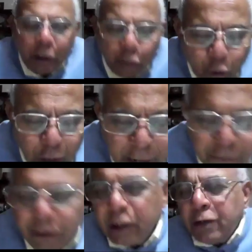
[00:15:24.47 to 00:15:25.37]
no
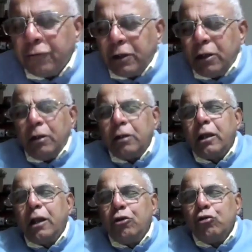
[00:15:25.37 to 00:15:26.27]
country in the world
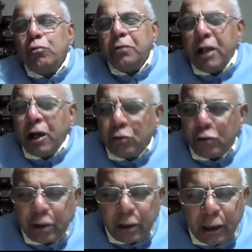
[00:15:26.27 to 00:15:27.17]
can do
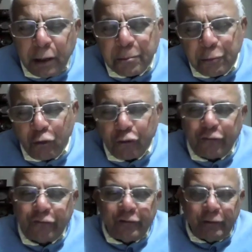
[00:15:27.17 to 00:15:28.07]
without
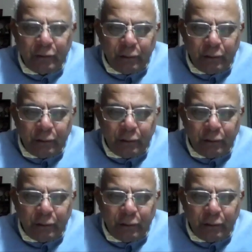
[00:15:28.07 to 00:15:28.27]
imports.